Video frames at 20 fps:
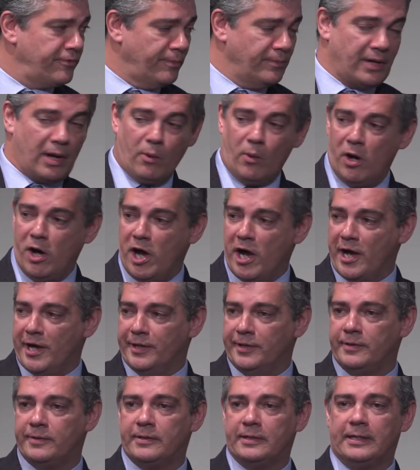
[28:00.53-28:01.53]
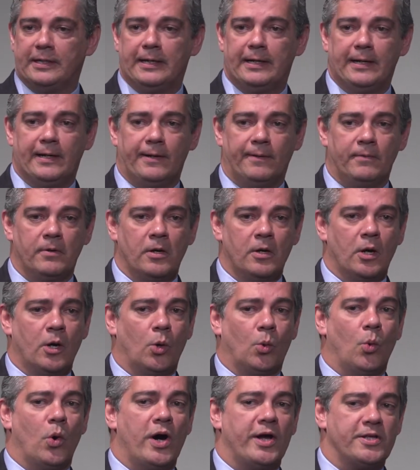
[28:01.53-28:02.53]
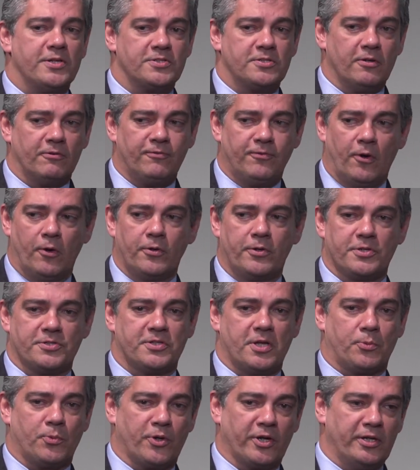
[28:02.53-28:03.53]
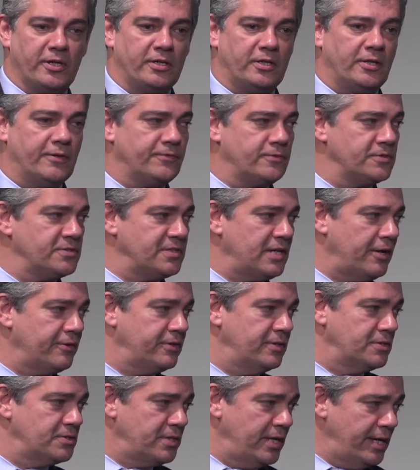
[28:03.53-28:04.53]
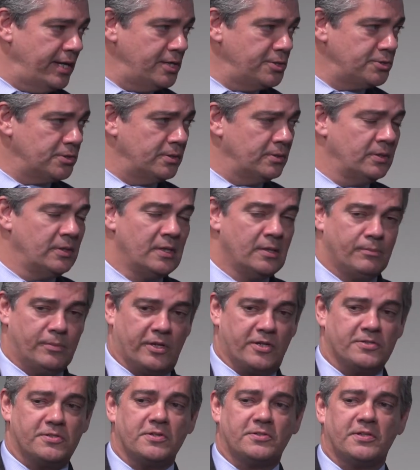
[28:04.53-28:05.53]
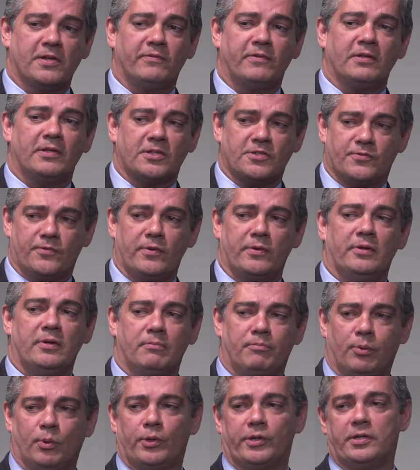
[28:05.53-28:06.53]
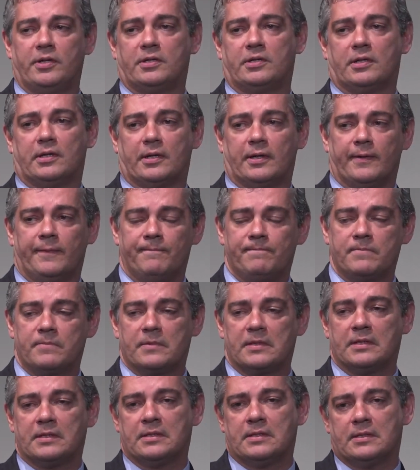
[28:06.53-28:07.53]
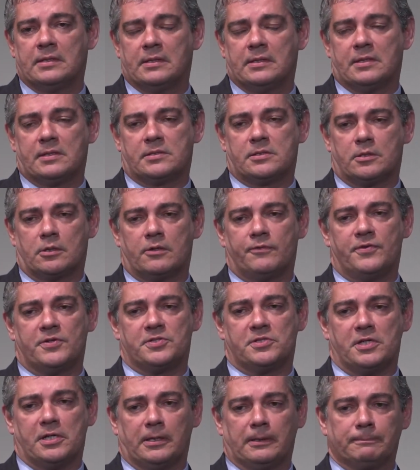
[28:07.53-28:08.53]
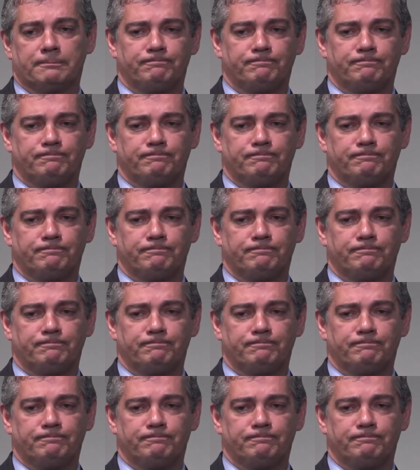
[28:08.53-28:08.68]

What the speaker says: now on? What is the focus that we're going to give to Southeast Asia? Because there's something that's very important surfacing,